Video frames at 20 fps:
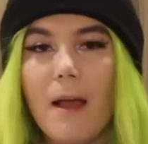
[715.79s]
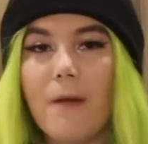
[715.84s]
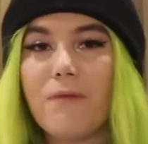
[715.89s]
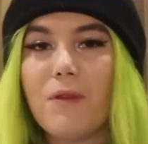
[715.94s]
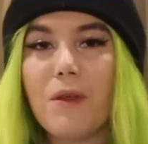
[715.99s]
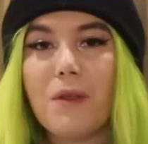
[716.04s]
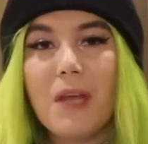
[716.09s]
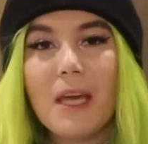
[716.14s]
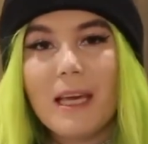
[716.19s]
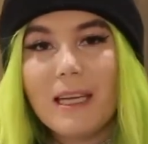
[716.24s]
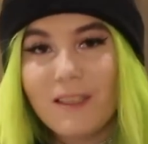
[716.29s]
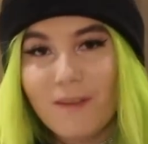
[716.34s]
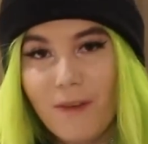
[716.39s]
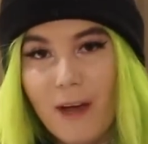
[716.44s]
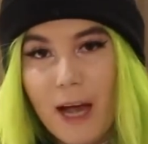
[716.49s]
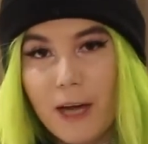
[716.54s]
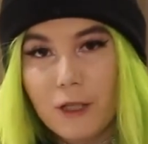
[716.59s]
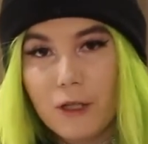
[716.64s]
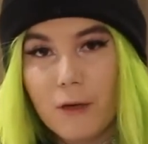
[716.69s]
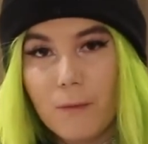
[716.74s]
If the thing is
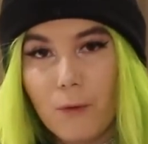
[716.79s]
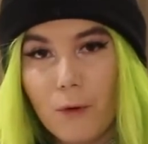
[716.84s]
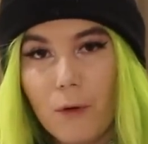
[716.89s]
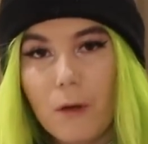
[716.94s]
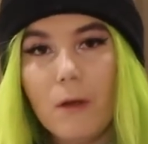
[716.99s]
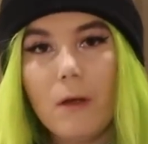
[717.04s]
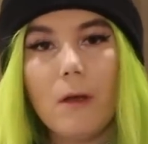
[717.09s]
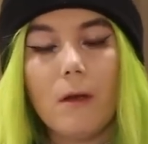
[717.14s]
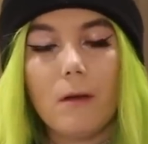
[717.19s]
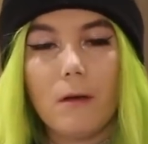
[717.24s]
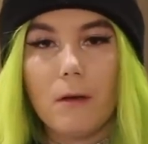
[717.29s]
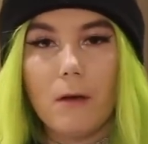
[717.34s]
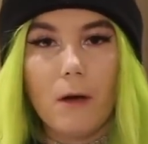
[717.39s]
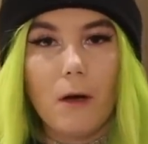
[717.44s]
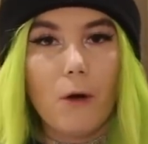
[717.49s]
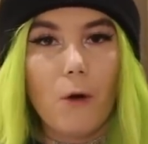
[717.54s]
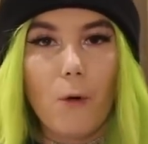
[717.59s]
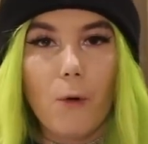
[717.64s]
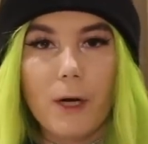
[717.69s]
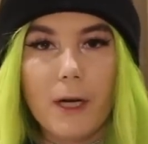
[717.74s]
fashionable,
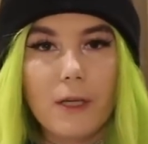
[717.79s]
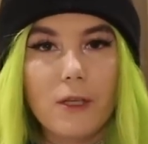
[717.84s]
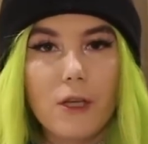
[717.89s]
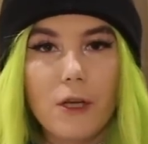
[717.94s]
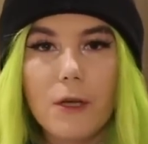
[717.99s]
according